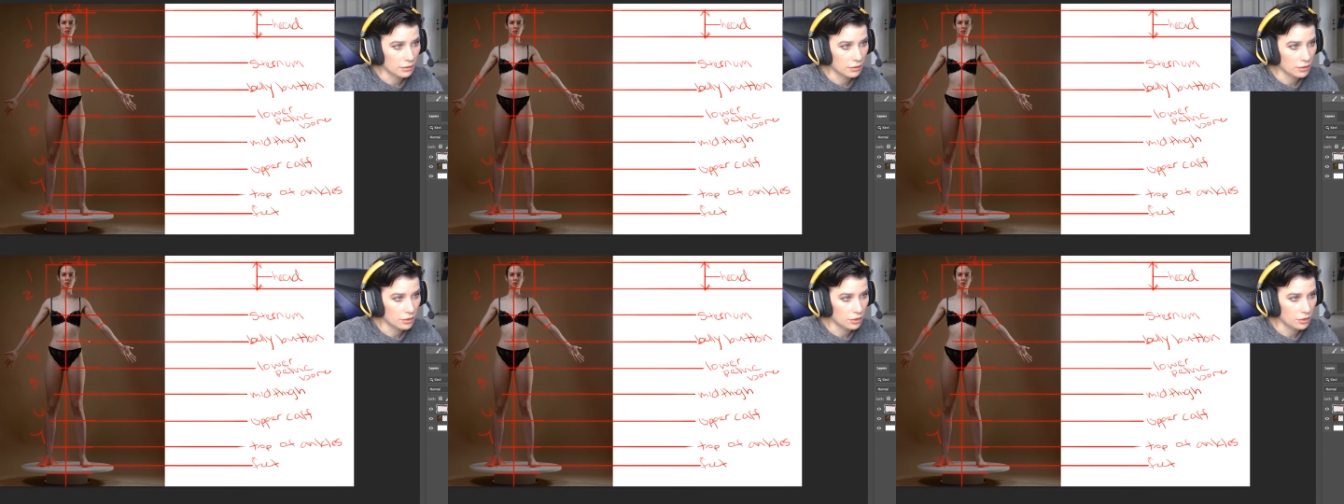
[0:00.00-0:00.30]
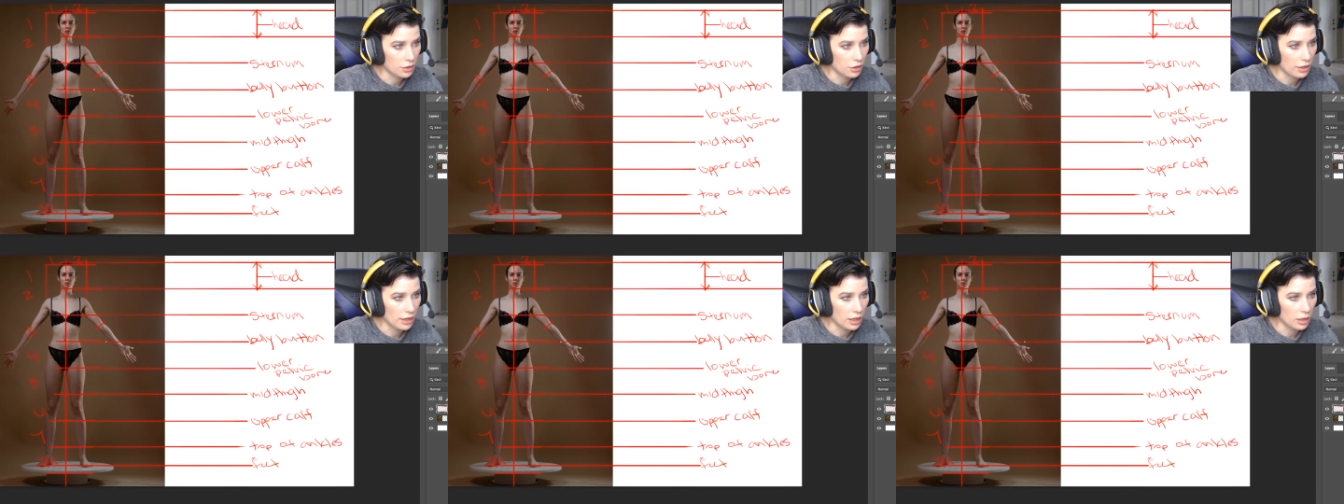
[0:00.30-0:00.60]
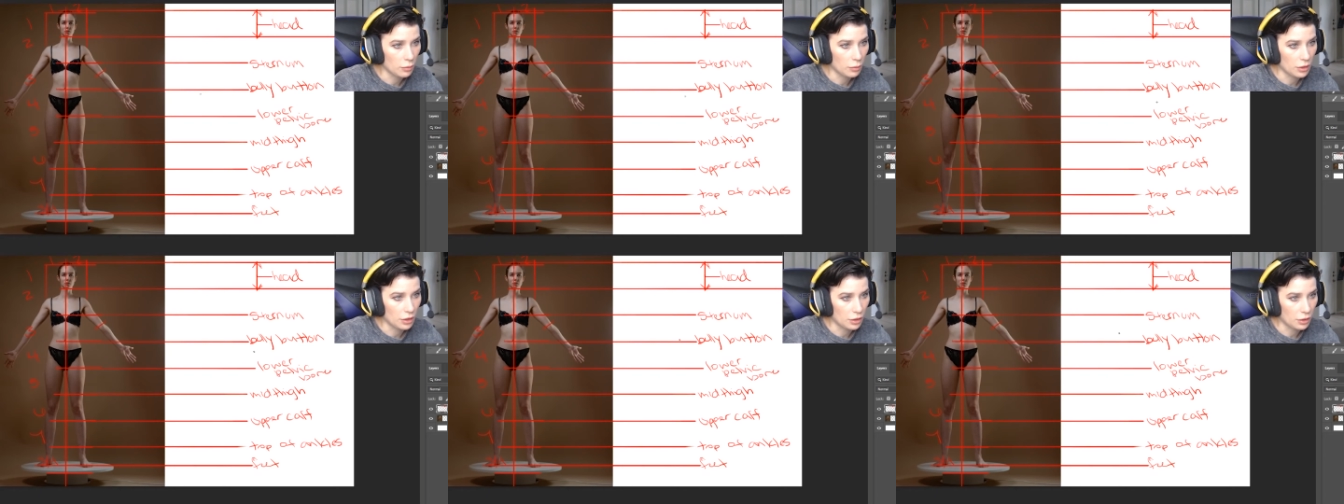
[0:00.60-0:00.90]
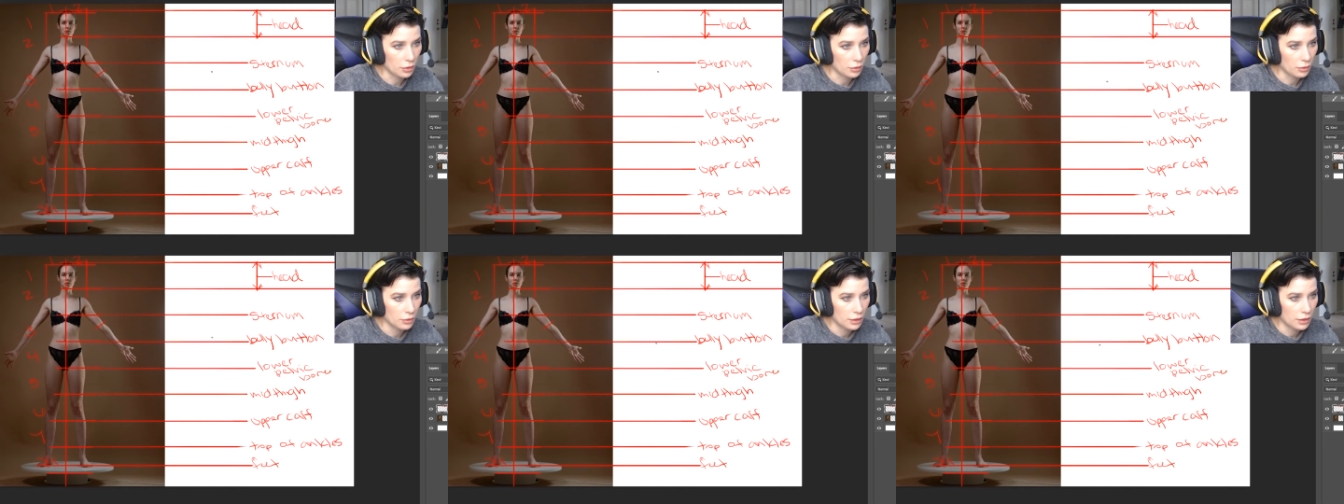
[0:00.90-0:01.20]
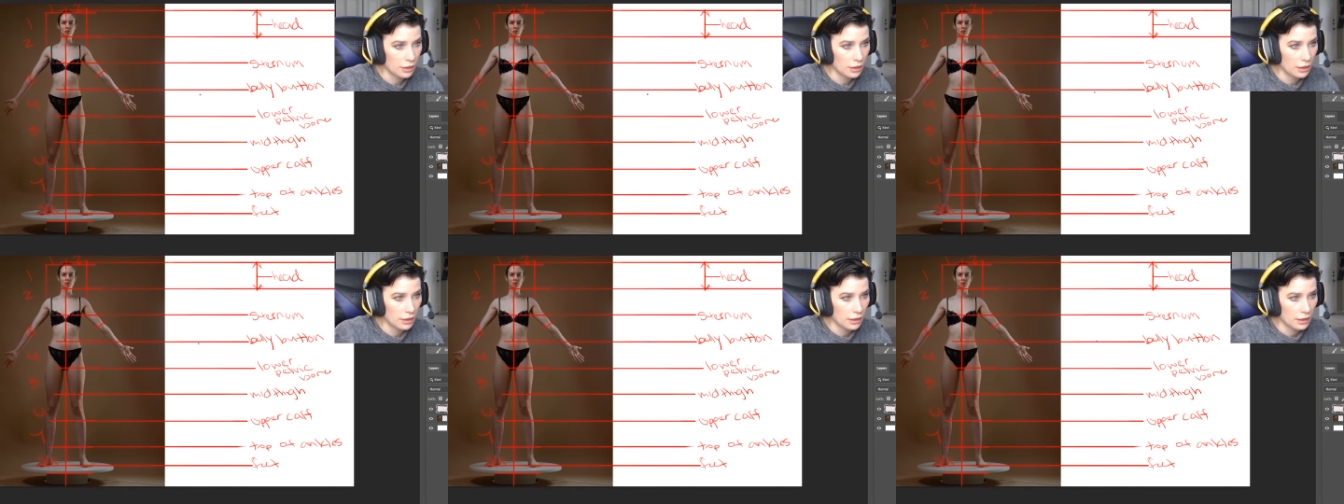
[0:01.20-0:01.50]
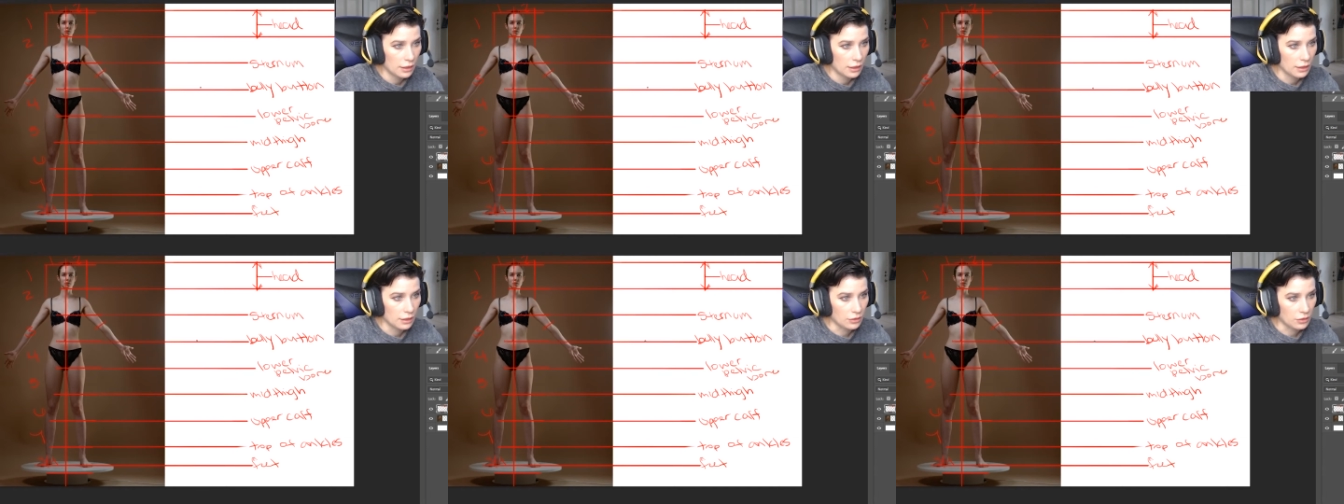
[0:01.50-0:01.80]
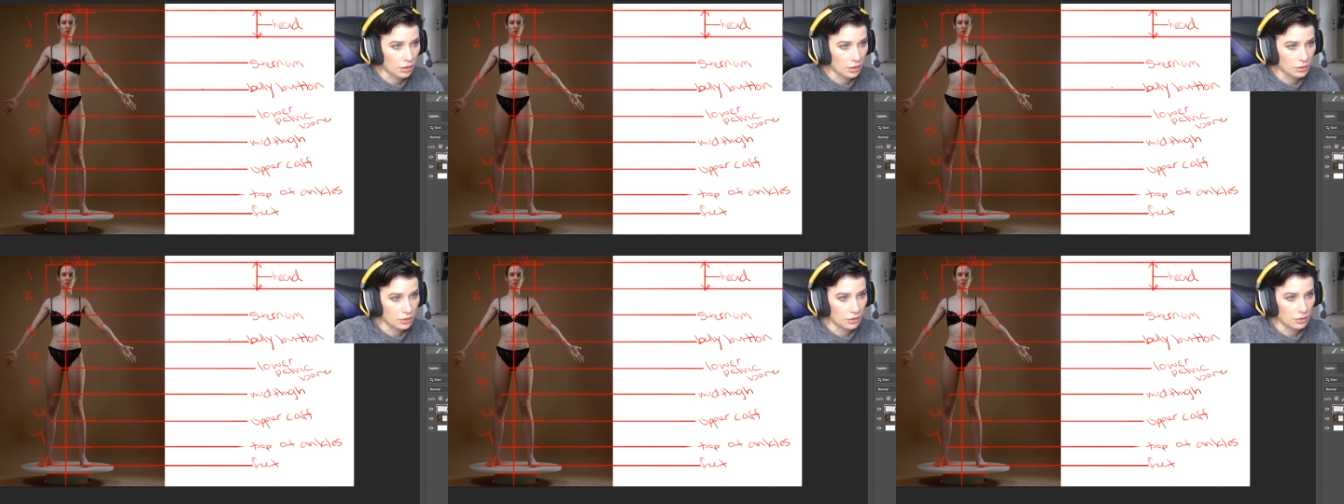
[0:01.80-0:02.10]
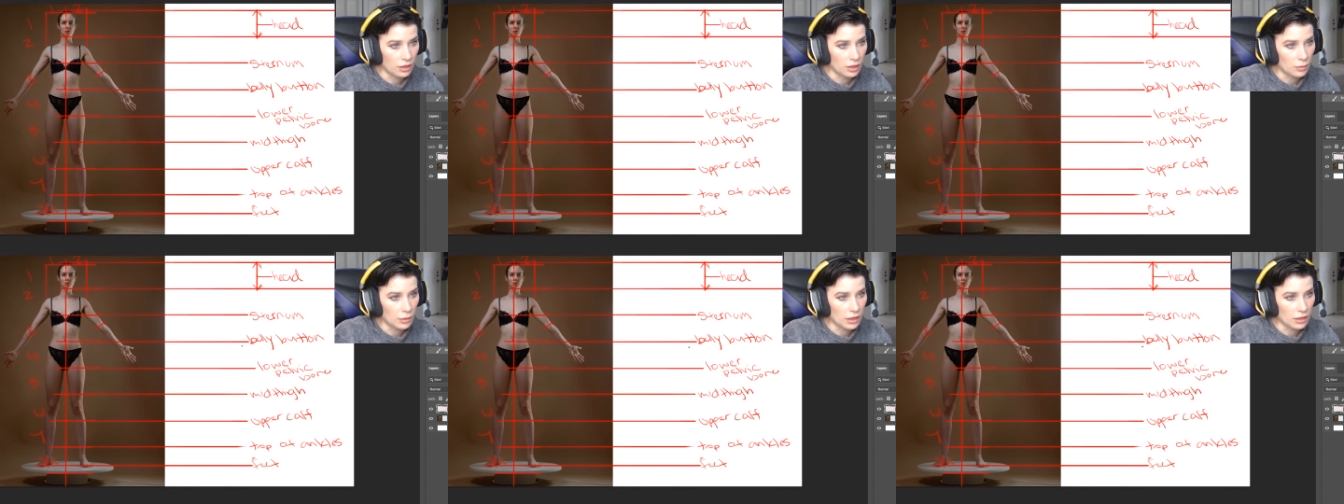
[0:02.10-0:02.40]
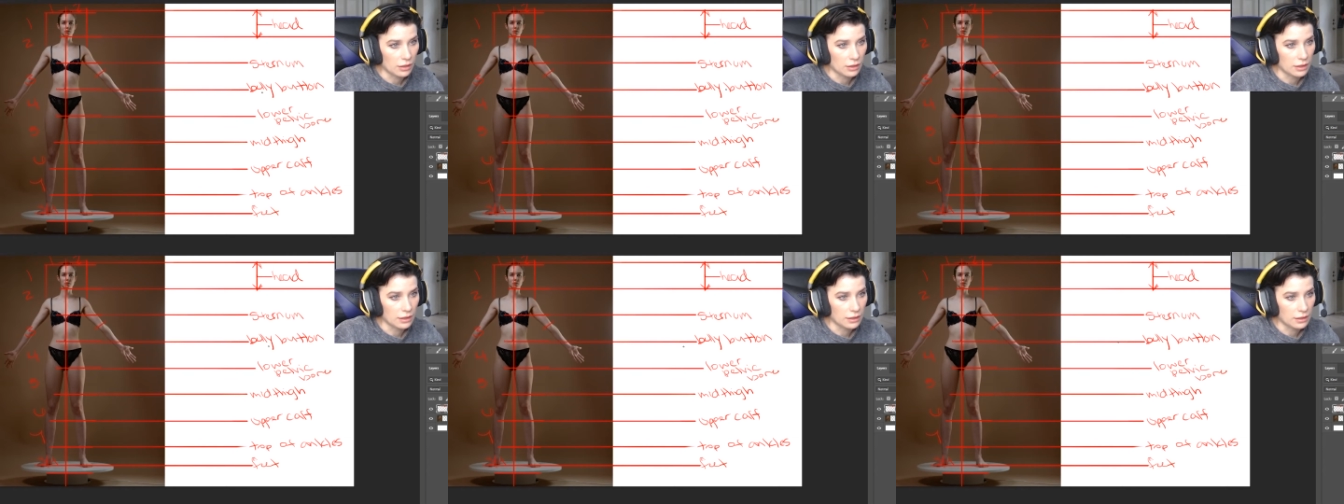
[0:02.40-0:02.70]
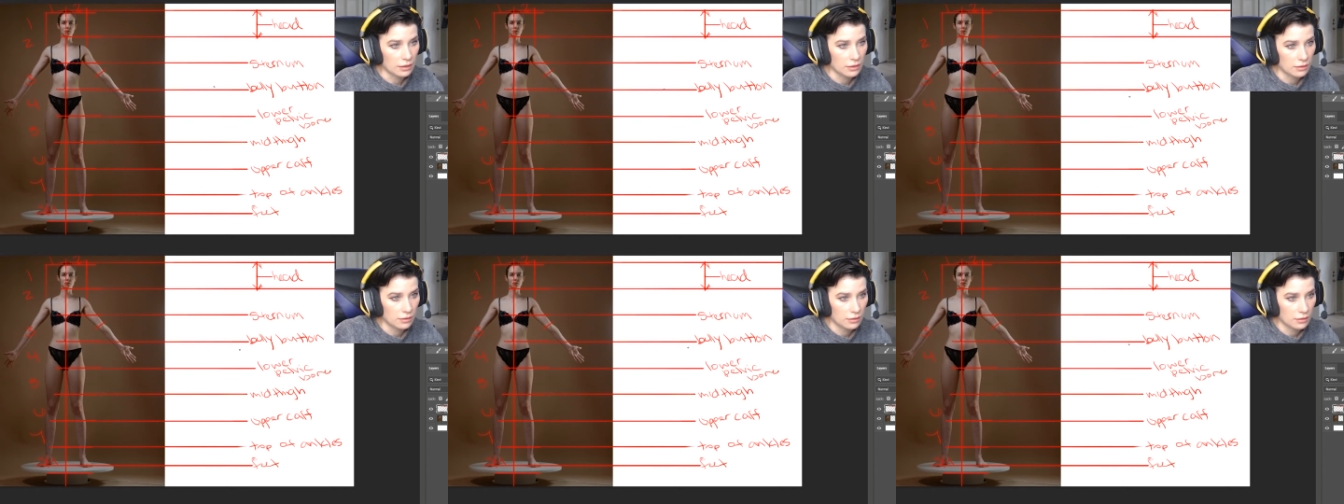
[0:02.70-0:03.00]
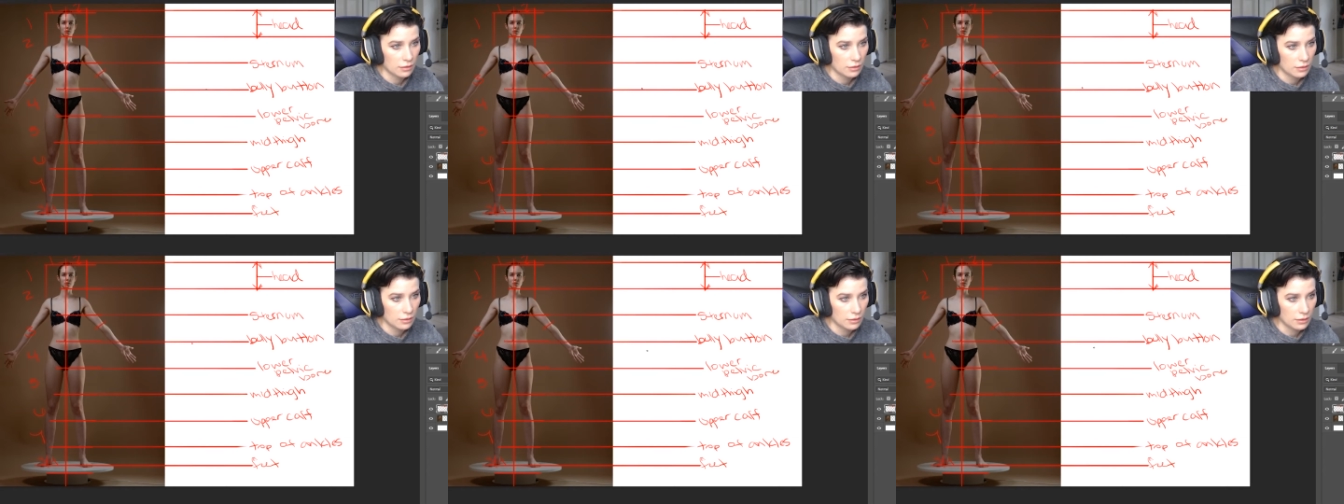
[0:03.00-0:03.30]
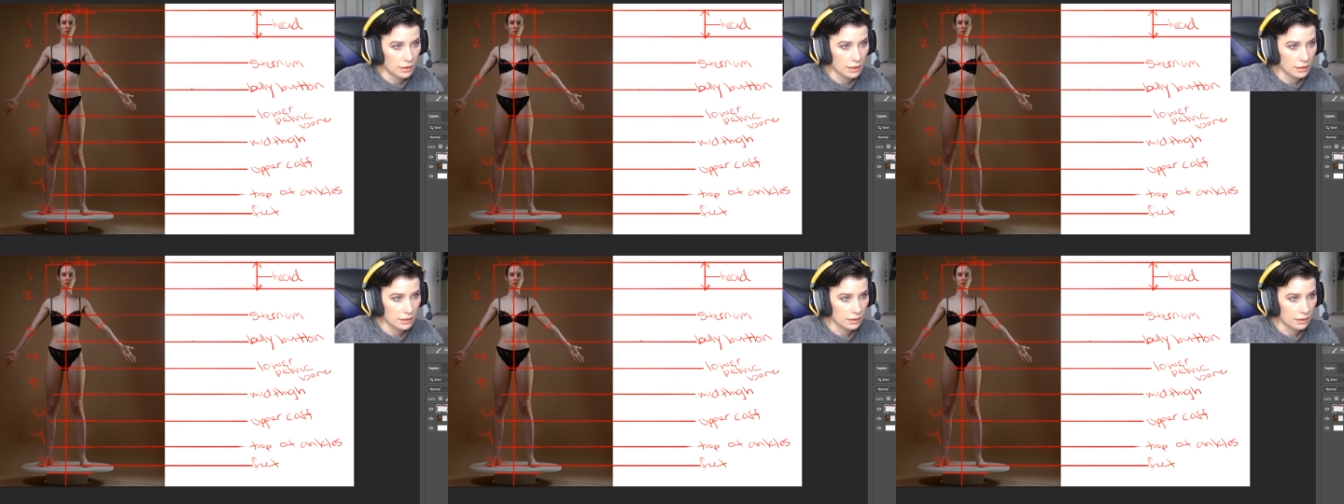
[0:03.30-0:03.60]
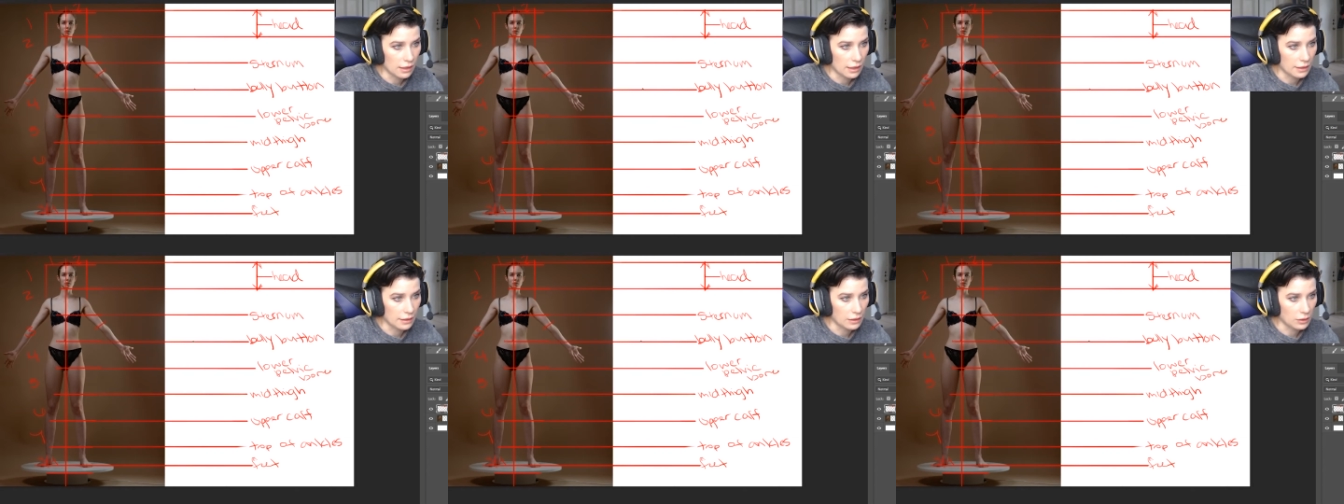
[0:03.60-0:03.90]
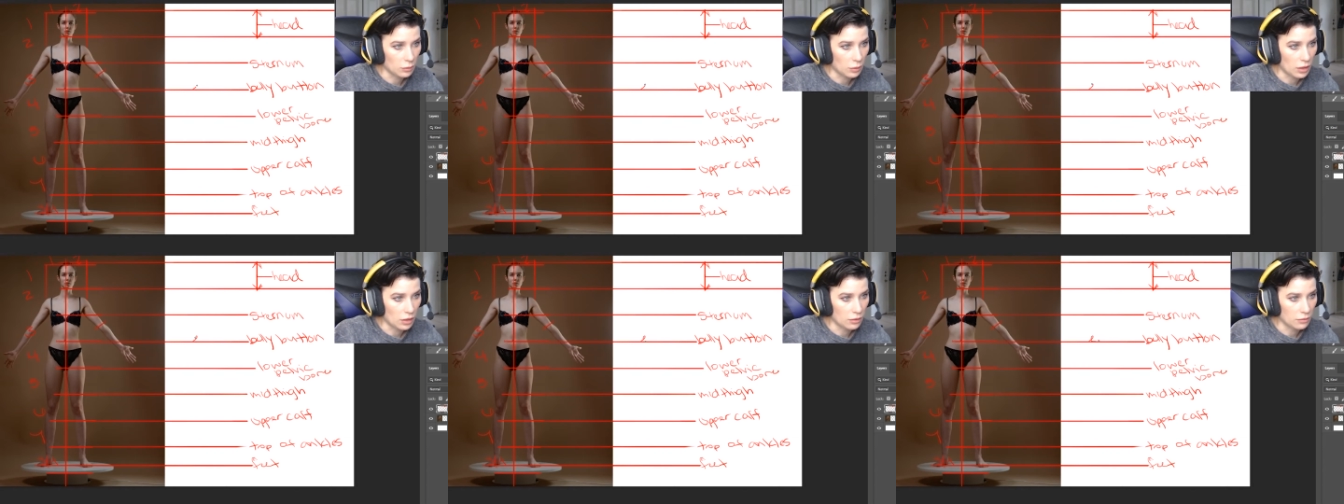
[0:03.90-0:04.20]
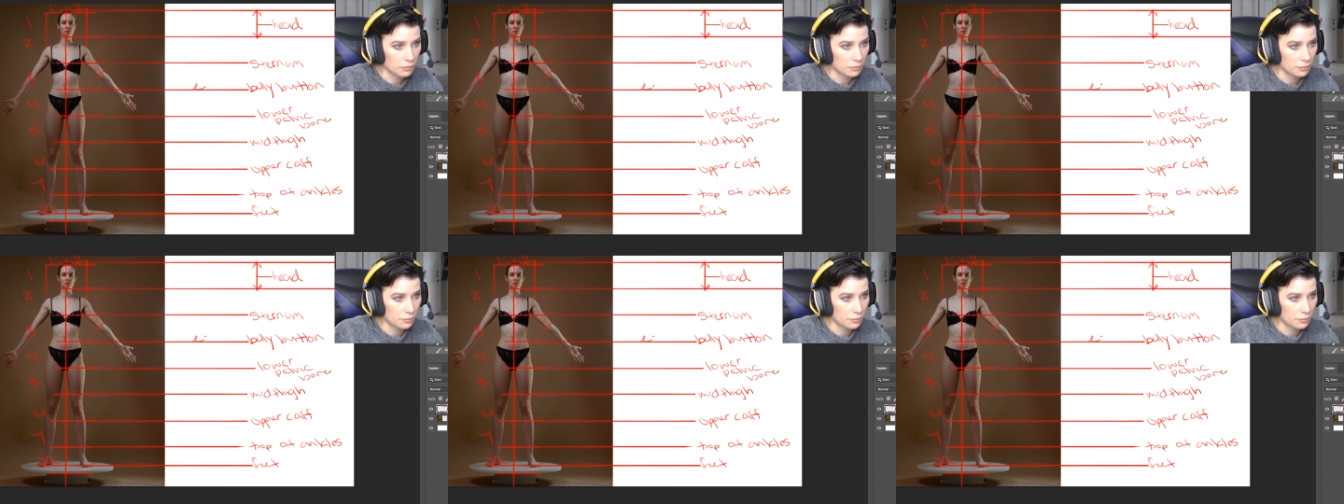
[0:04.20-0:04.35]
So your elbow is also going to be on this line as well.